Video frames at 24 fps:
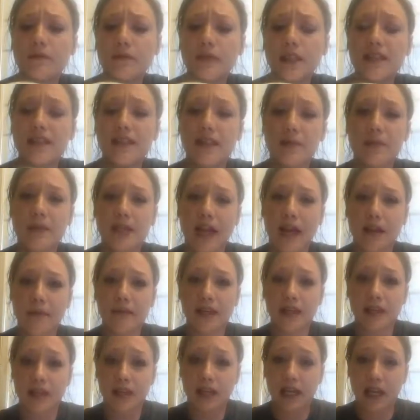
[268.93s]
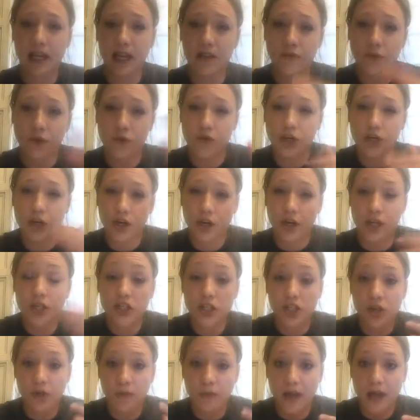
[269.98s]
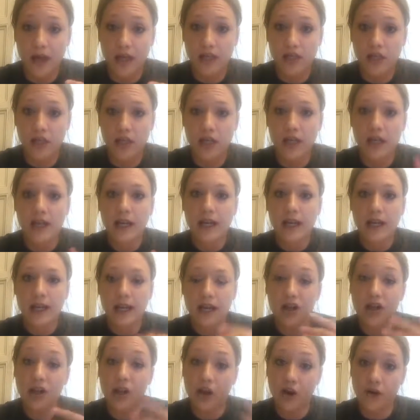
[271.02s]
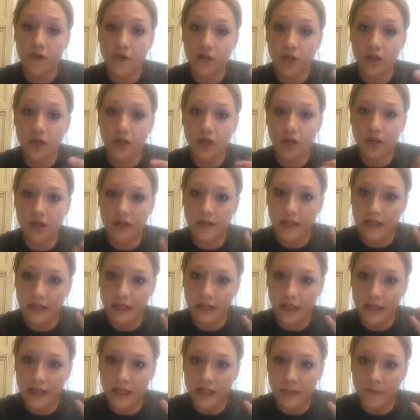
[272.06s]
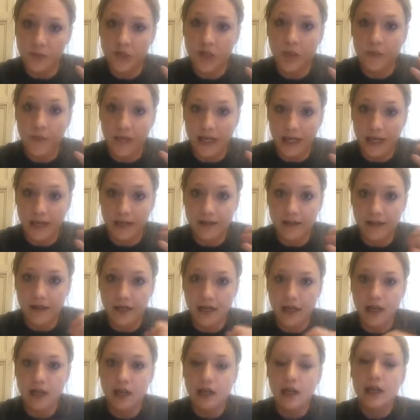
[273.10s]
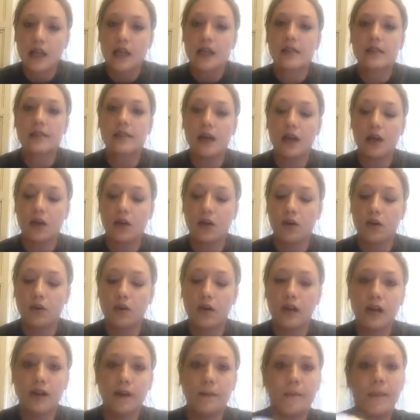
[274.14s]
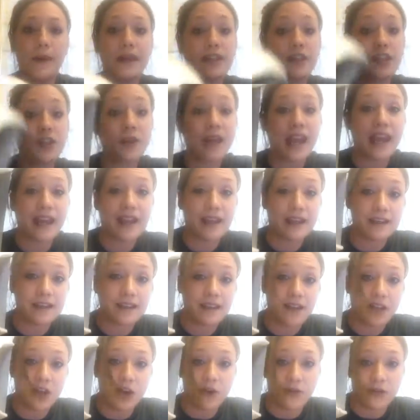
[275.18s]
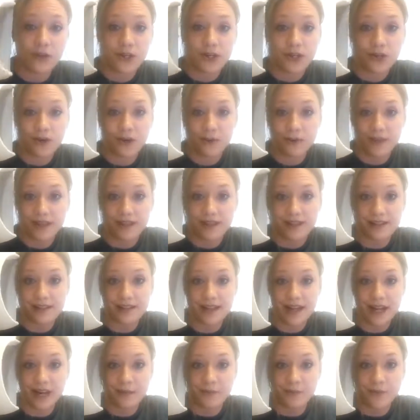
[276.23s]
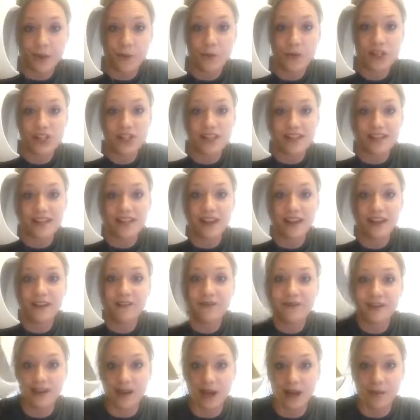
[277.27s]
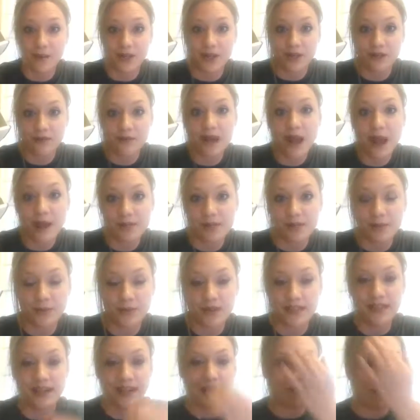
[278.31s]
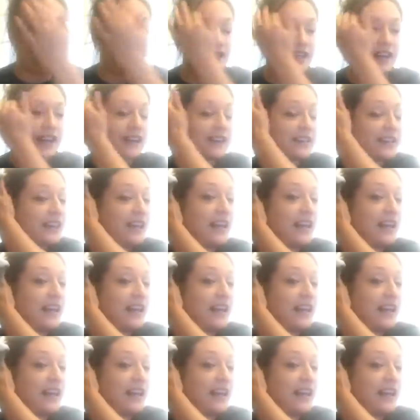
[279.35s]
sometimes if you cure it too much, it'll overcure and then it'll end up chipping easily. So, but you can't overcure with this lamp, which is phenomenal. I'm super excited about that.